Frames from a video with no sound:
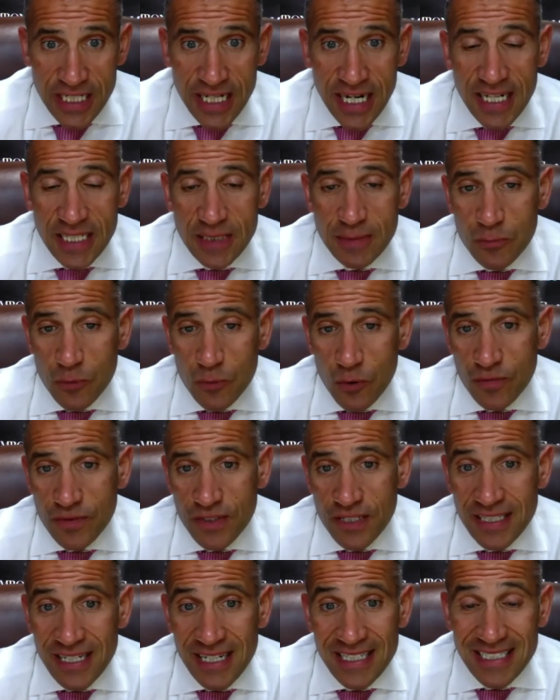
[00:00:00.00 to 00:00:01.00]
It has moved
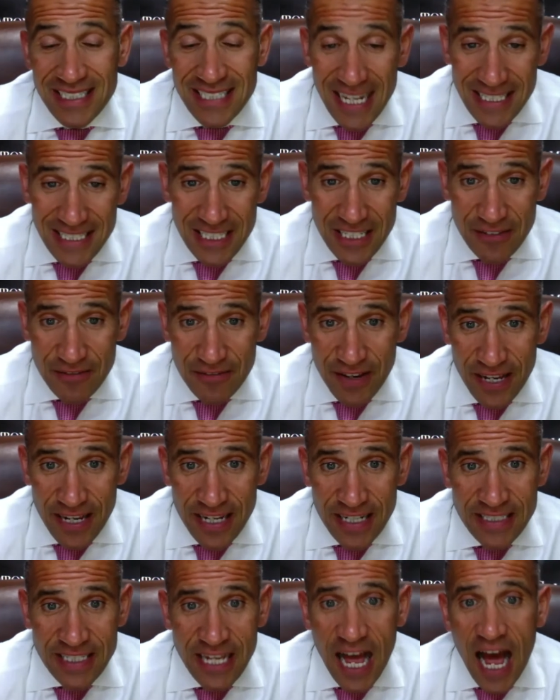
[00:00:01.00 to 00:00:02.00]
into the sentencing
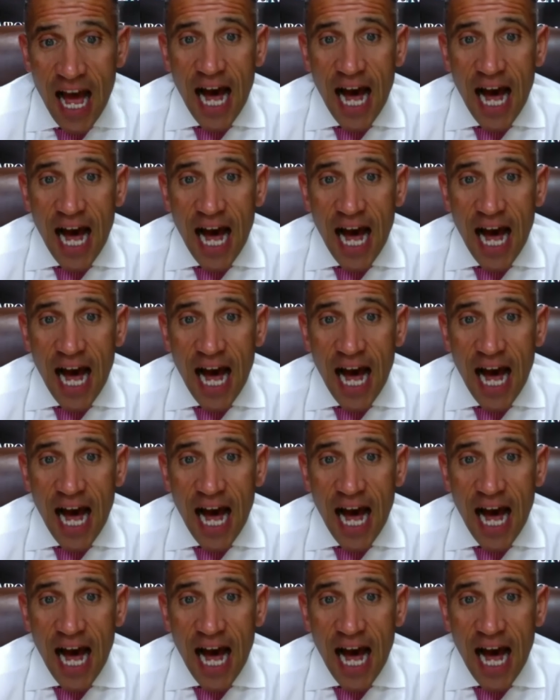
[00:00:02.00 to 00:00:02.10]
phase.